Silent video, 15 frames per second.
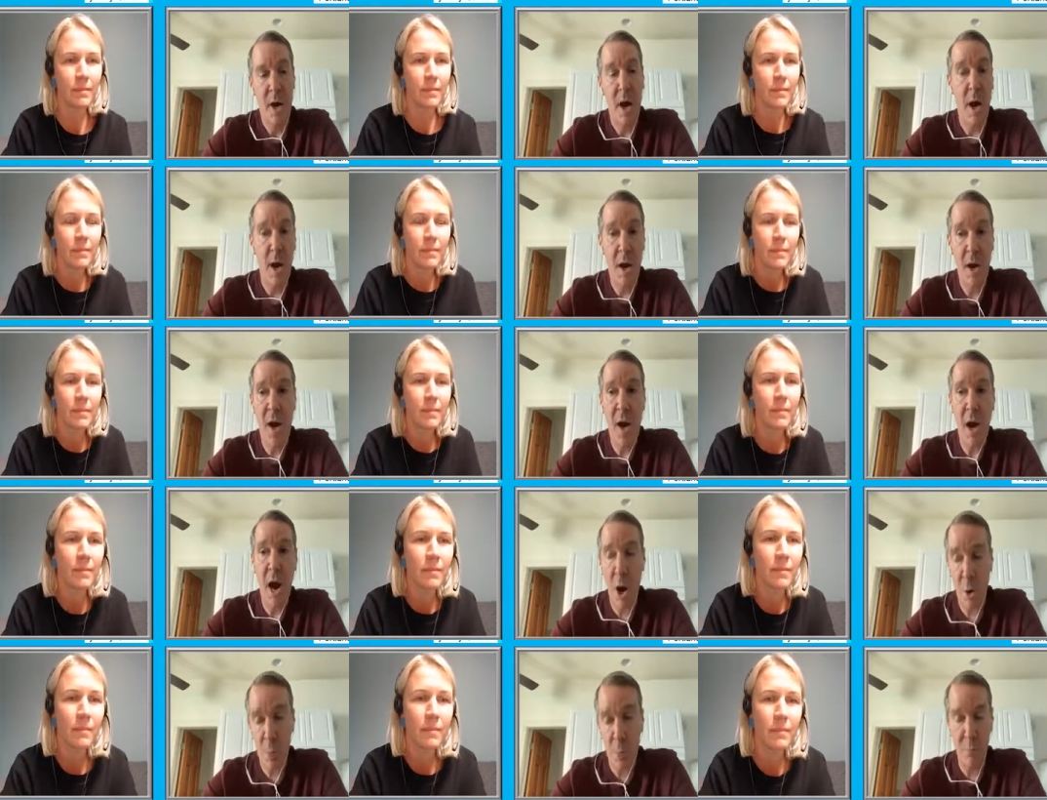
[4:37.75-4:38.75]

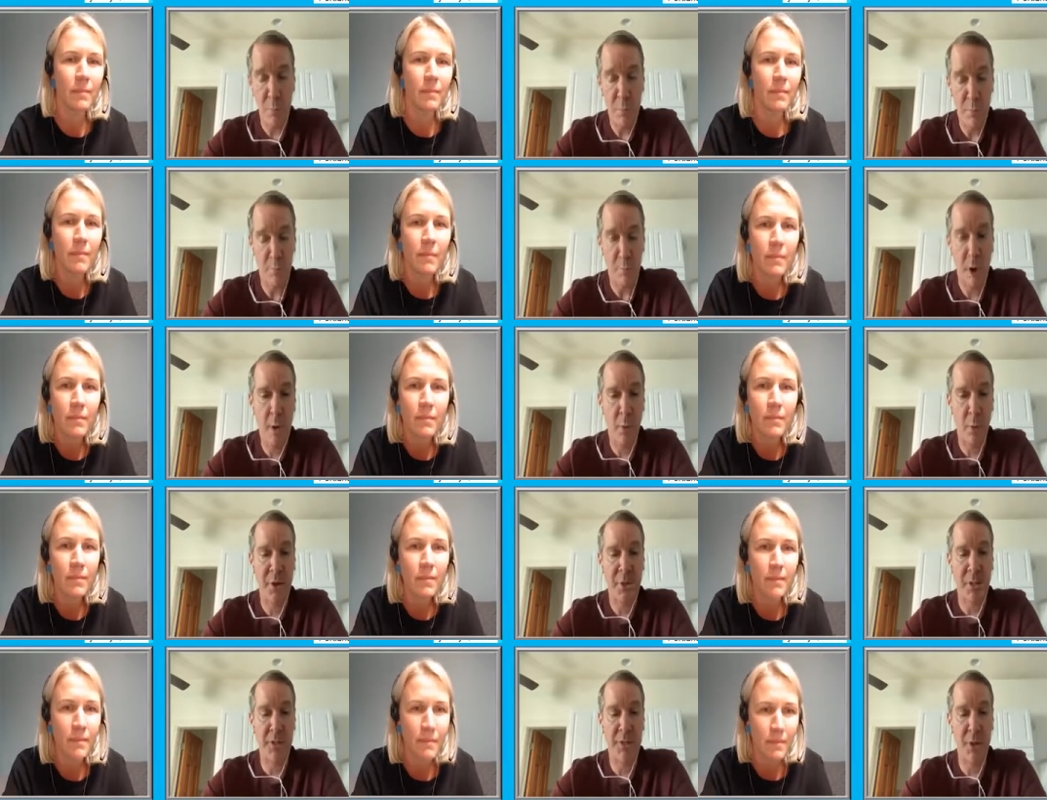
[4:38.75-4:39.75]
Speaker 1: how my
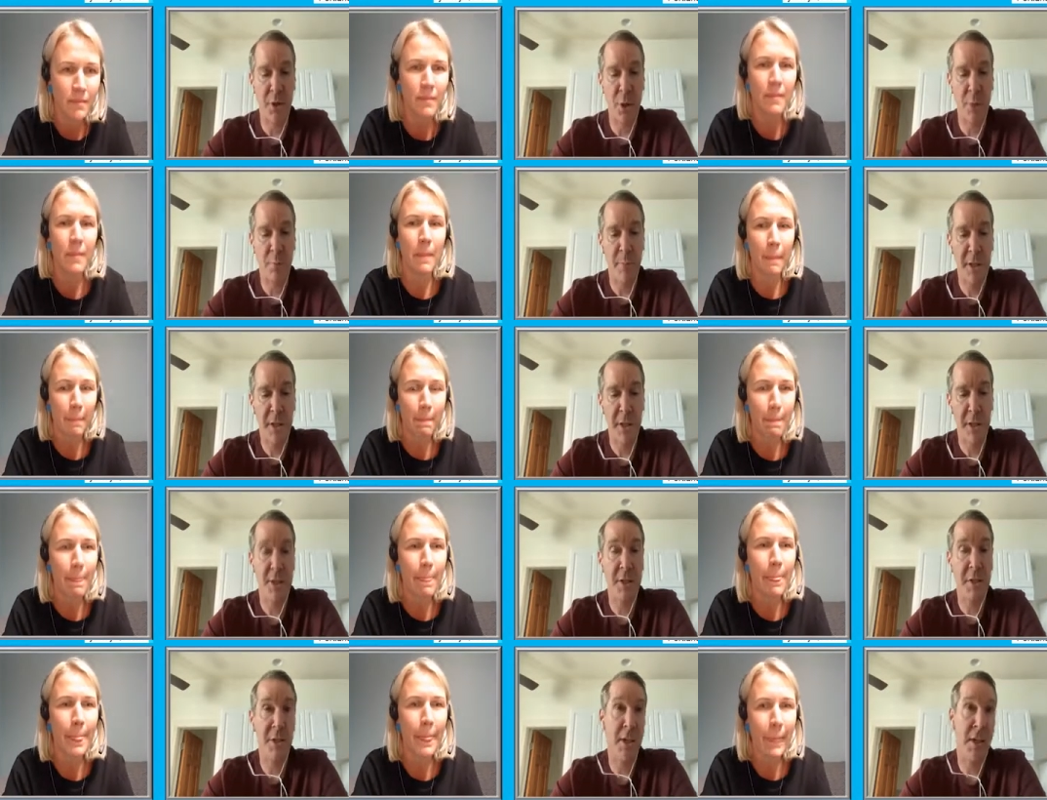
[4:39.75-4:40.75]
work tends to go with my
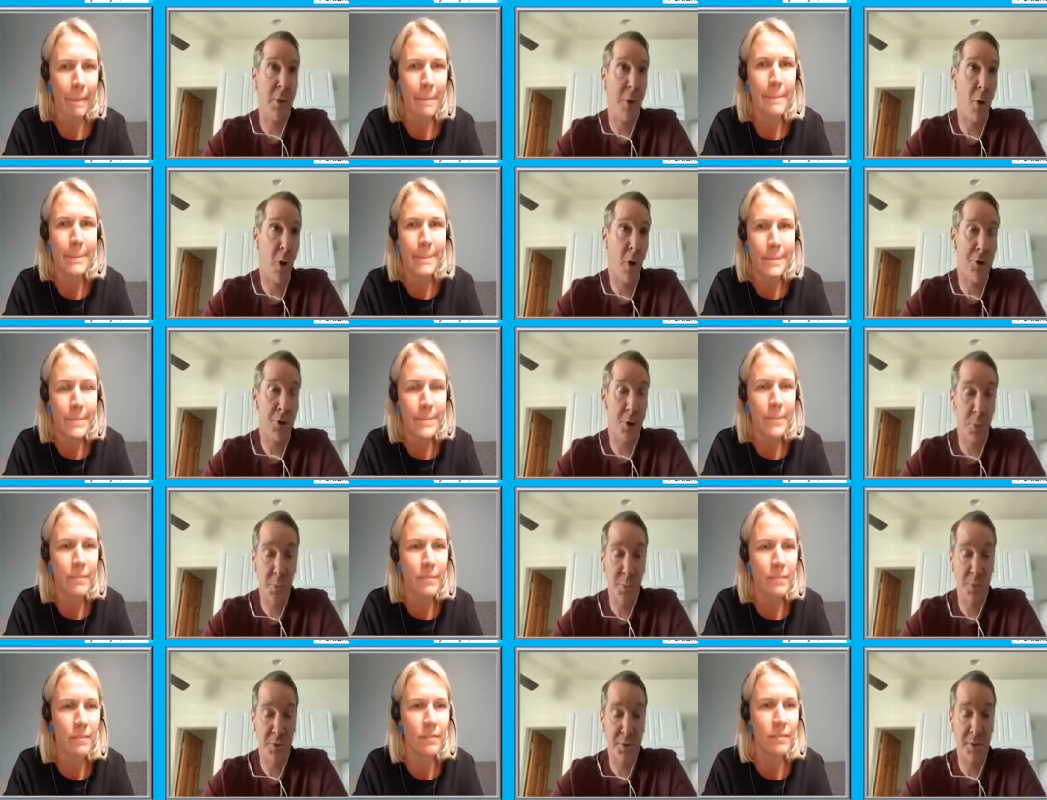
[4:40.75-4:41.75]
clients, and
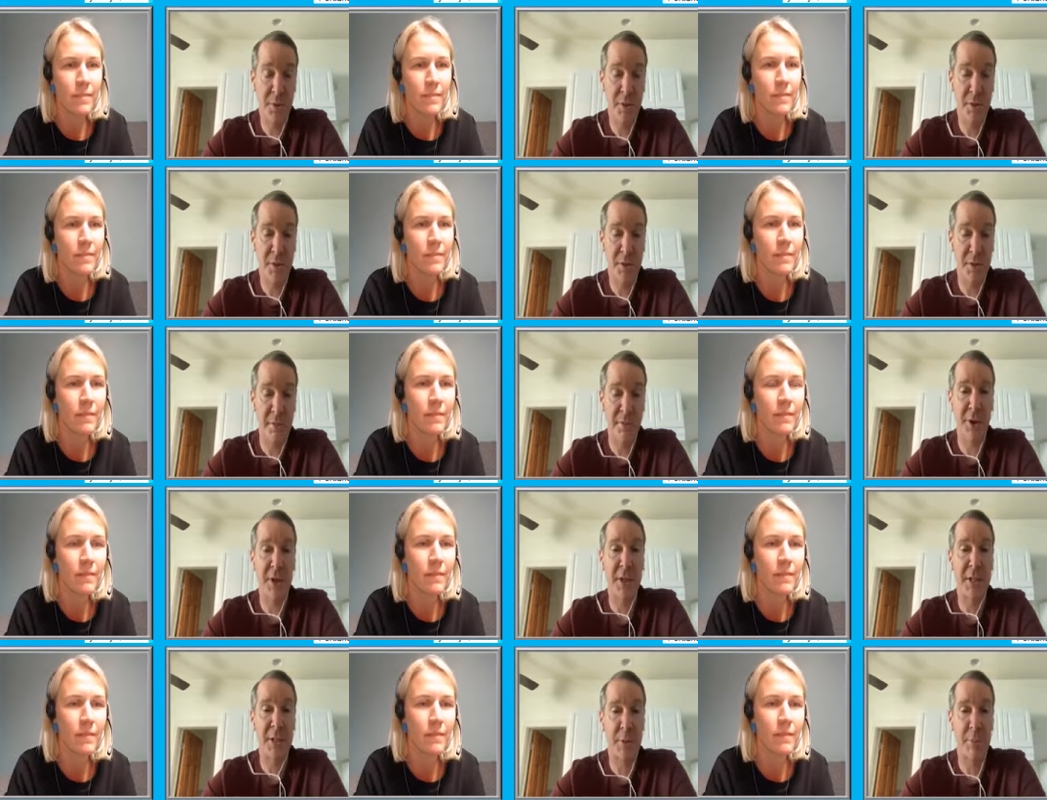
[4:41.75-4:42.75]
also is a
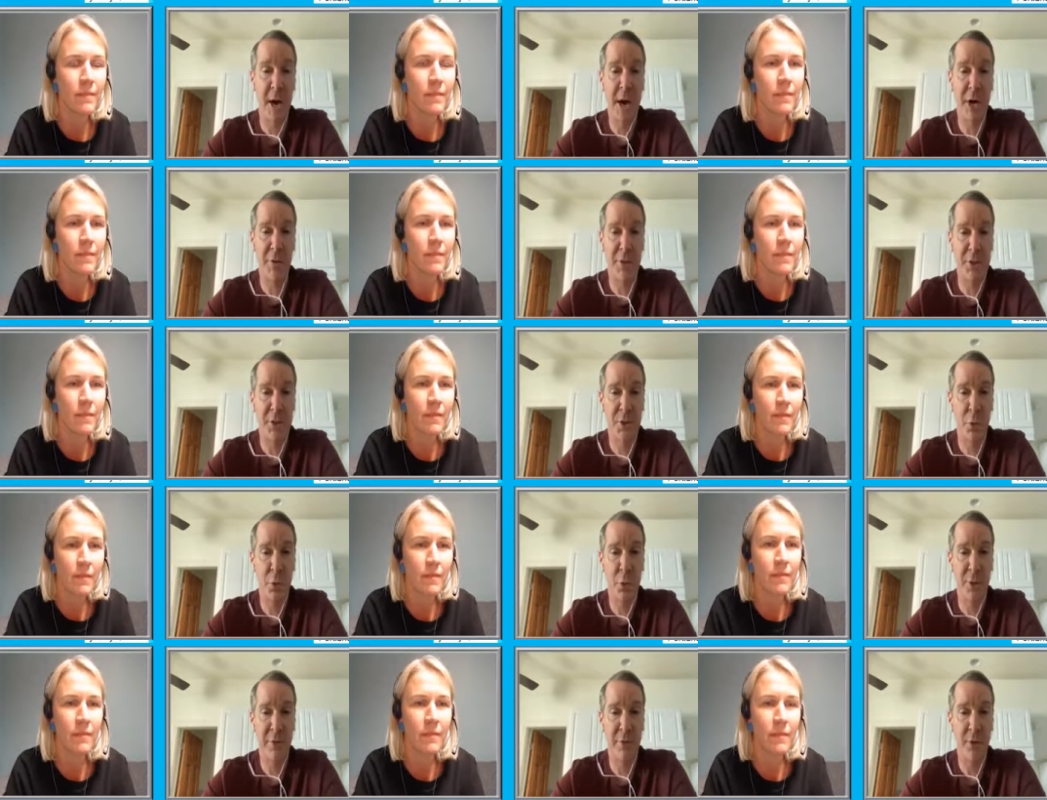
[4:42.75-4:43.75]
very inspiring
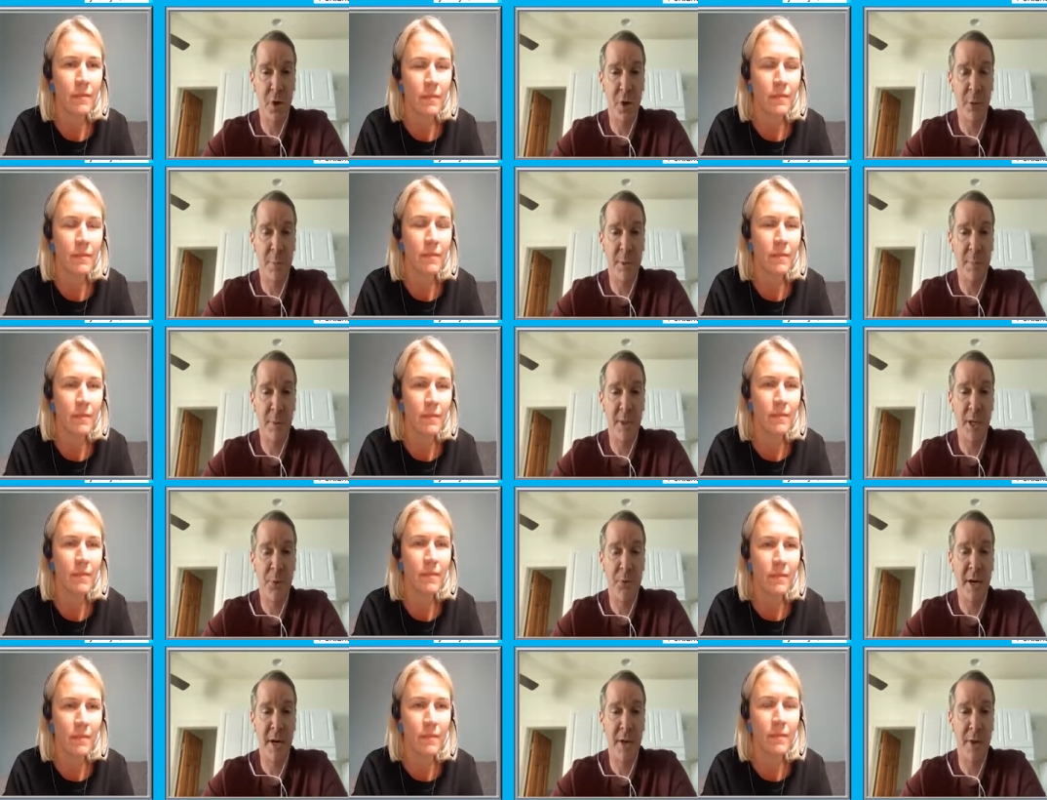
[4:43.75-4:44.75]
story for a lot of people
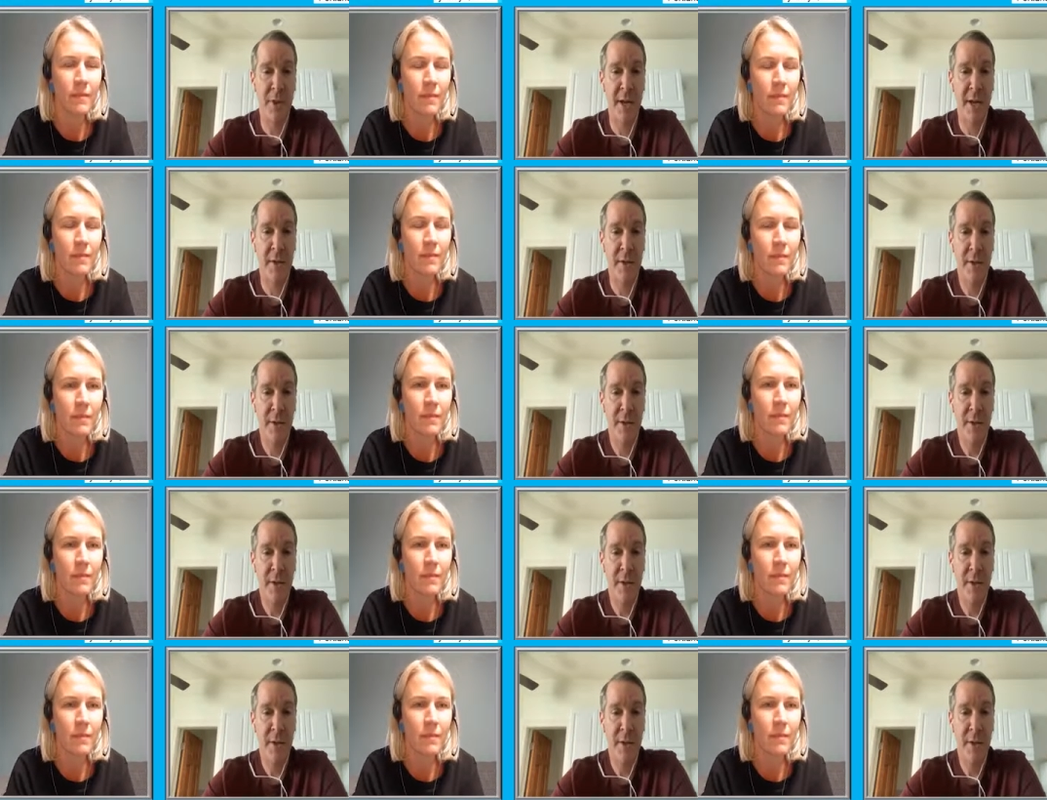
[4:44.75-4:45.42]
out there that